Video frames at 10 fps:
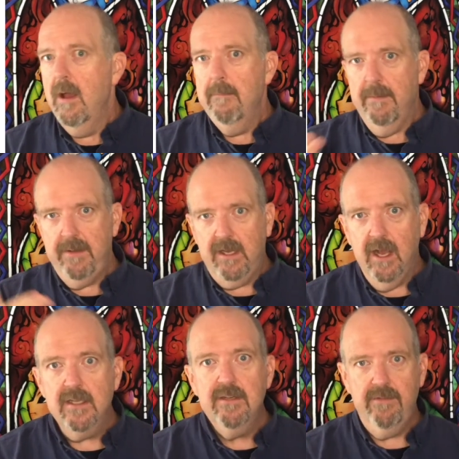But
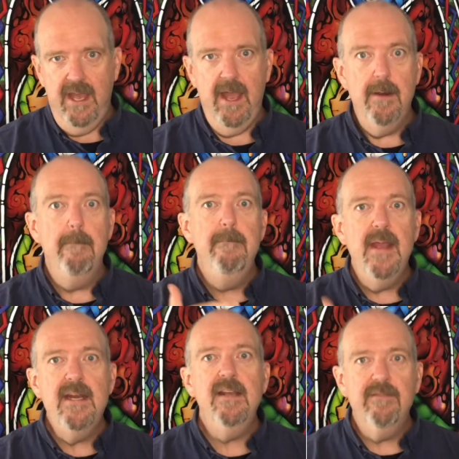because of that,
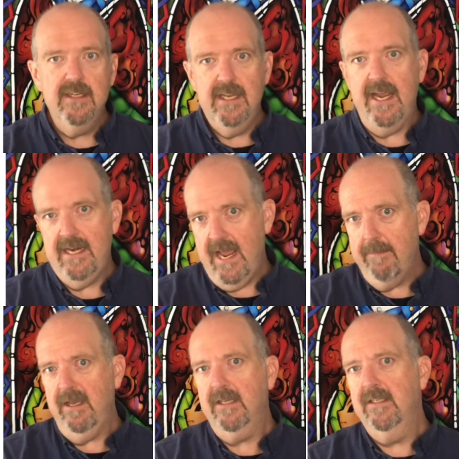many of the
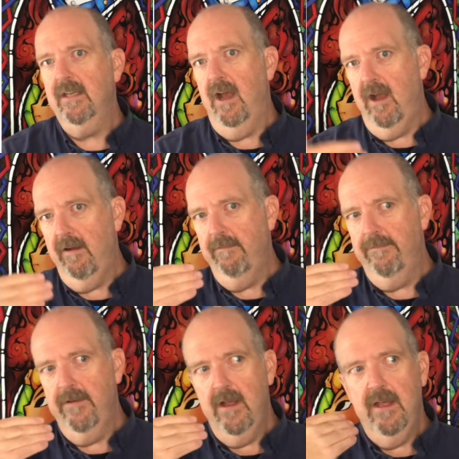dynamics of